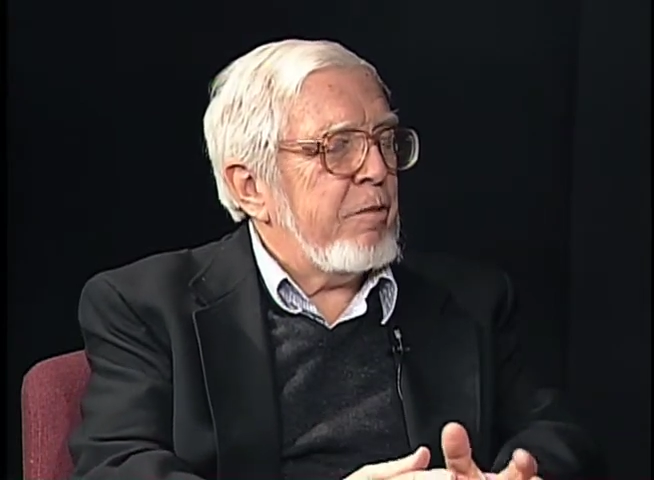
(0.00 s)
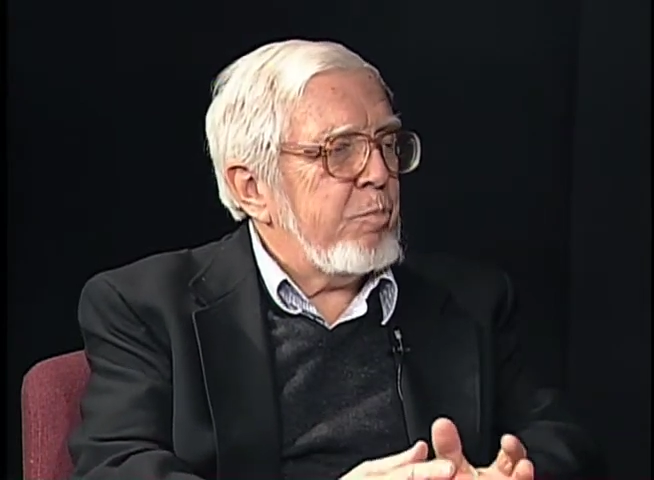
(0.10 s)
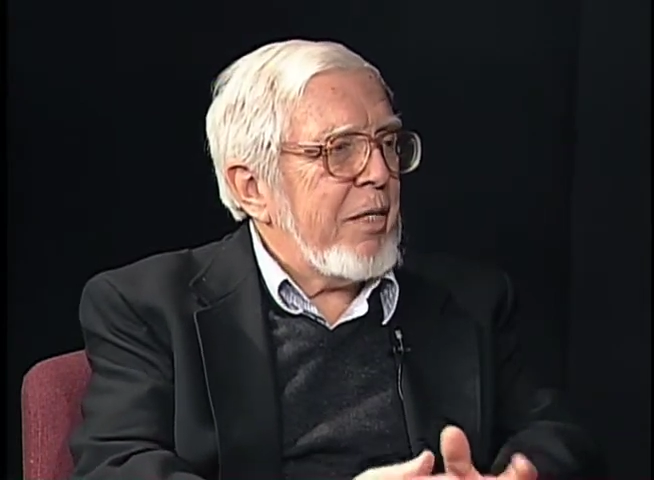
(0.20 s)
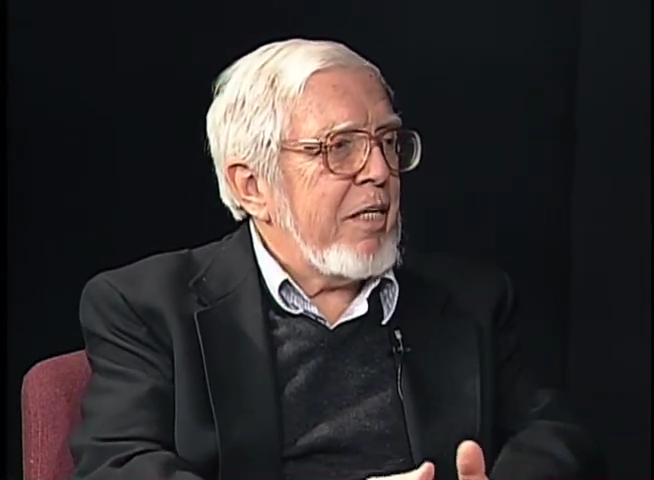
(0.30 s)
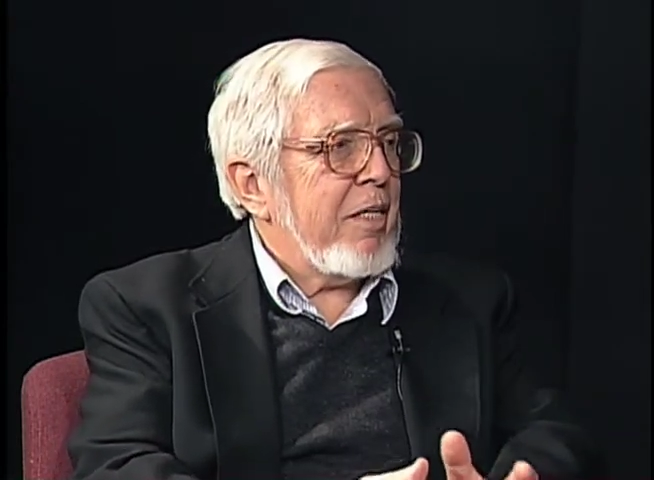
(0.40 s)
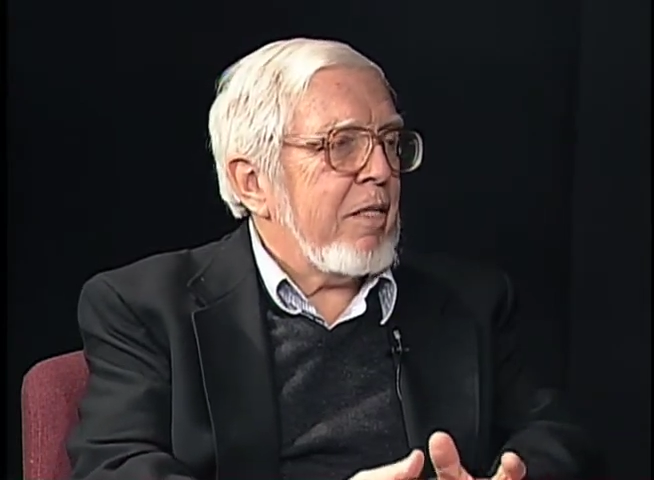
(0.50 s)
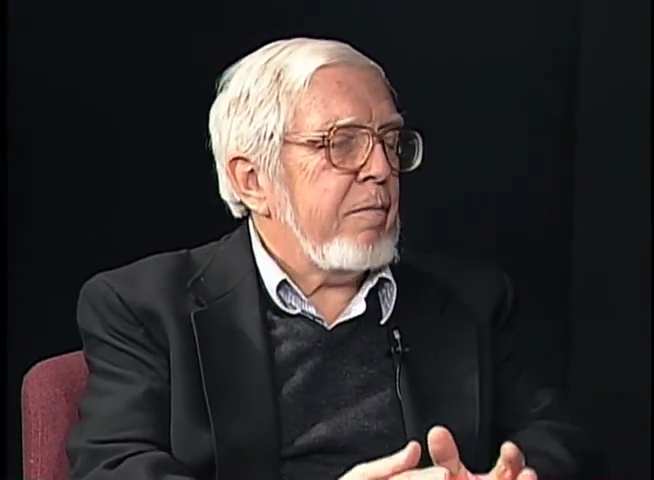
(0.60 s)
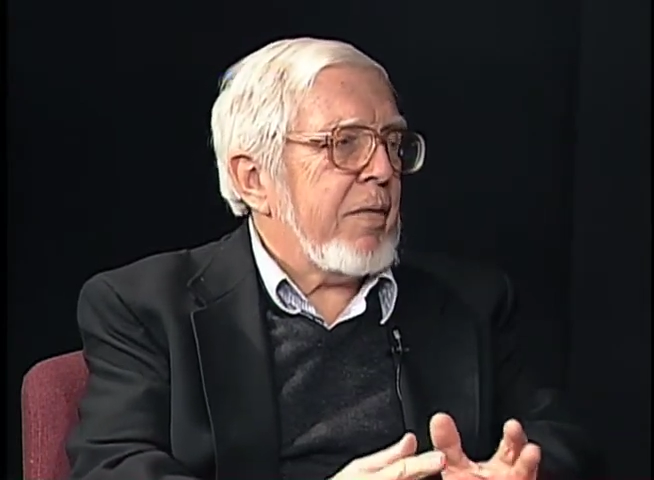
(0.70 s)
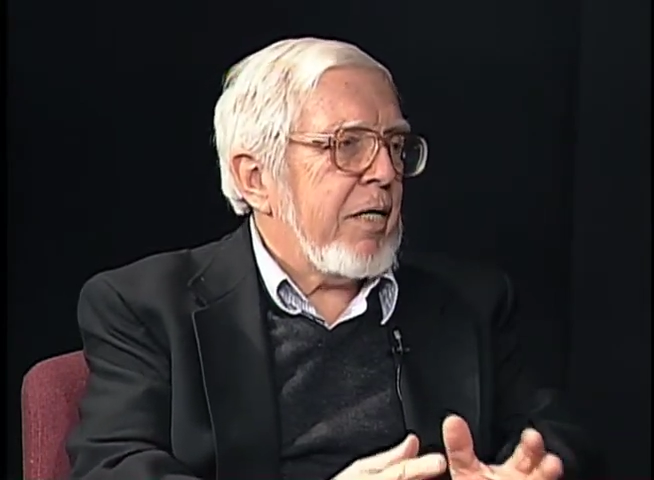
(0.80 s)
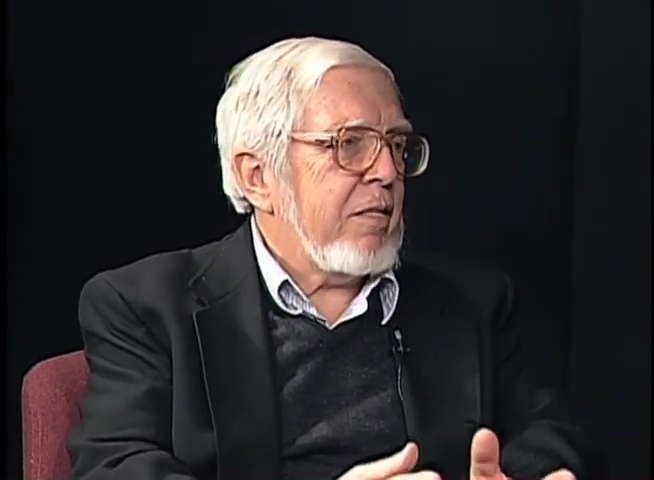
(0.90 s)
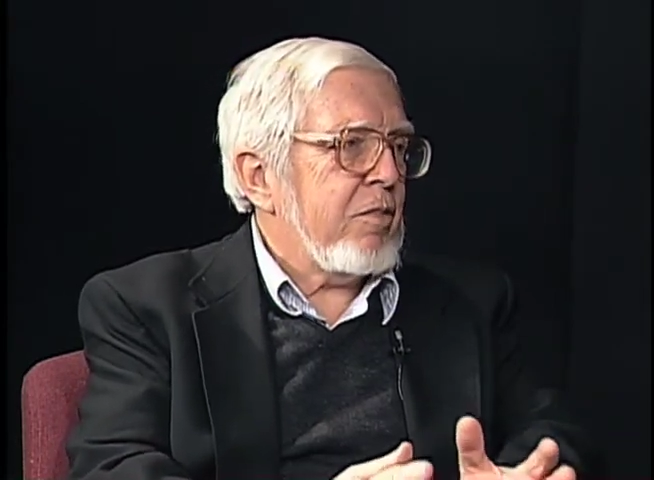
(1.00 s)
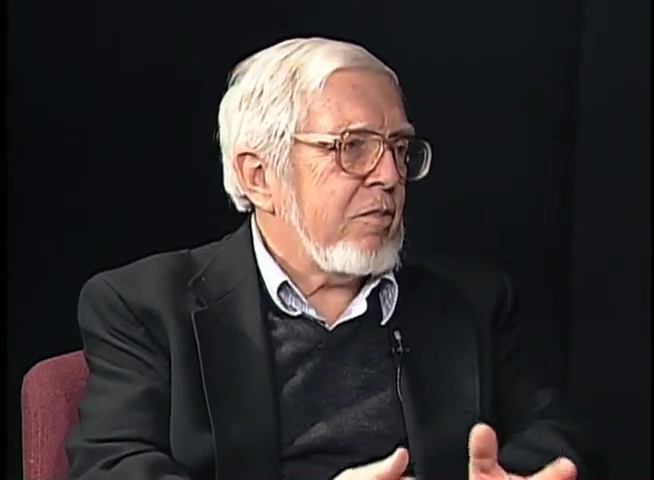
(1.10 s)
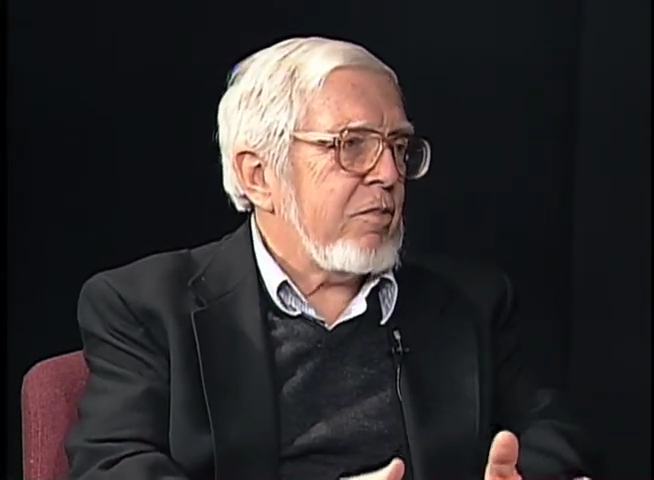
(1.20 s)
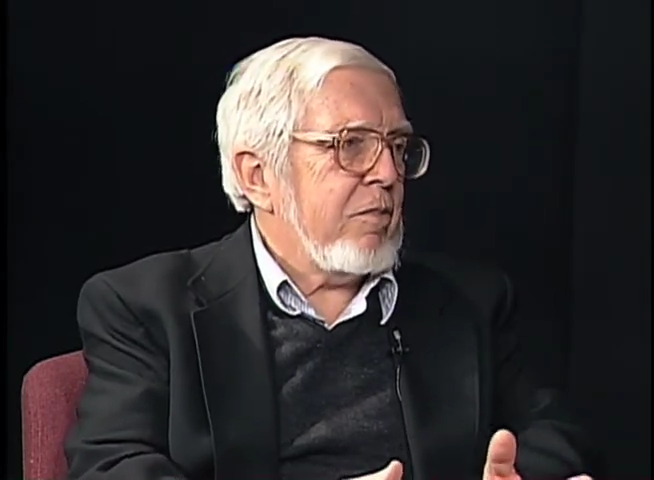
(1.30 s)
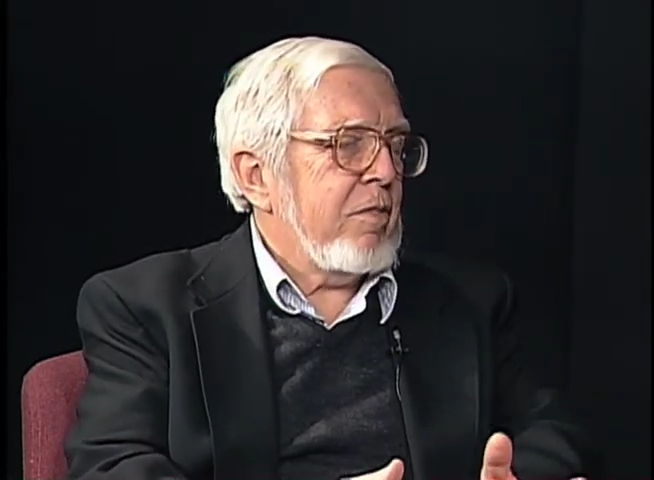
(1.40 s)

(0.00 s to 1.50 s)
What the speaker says: immediately by this